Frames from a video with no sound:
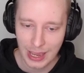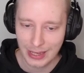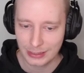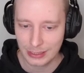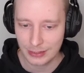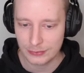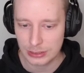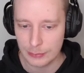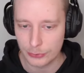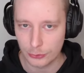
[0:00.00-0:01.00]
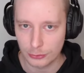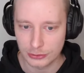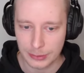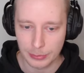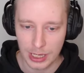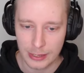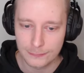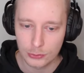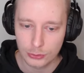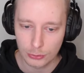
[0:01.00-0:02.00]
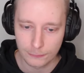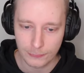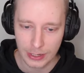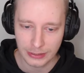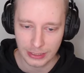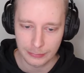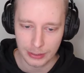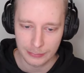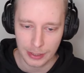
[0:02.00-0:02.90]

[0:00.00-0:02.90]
And again, the same protocols apply. If you don't find anybody,